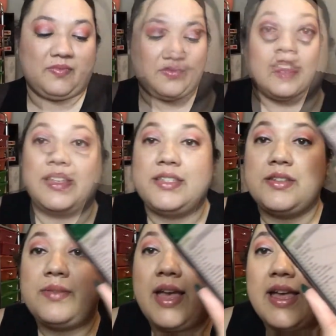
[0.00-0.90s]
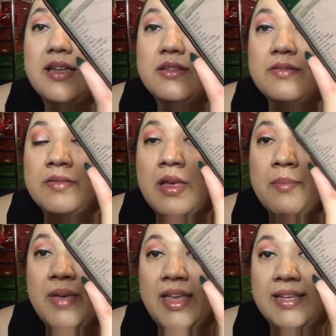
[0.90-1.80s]
So I do have
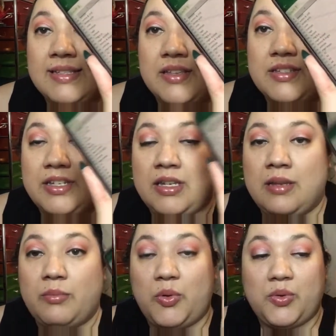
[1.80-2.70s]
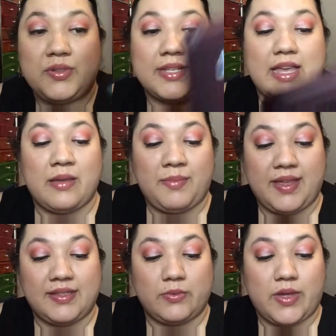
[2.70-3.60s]
my Excel sheet pulled up,
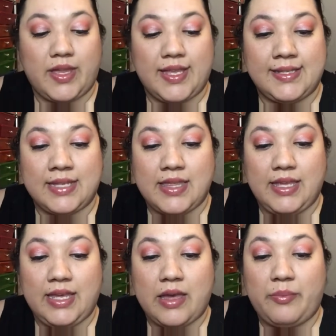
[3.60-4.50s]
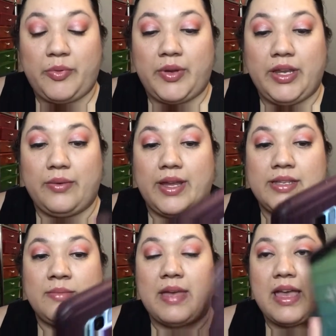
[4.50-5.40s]
as well as the Pretty
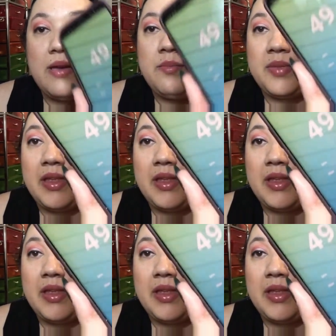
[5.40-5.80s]
Random app,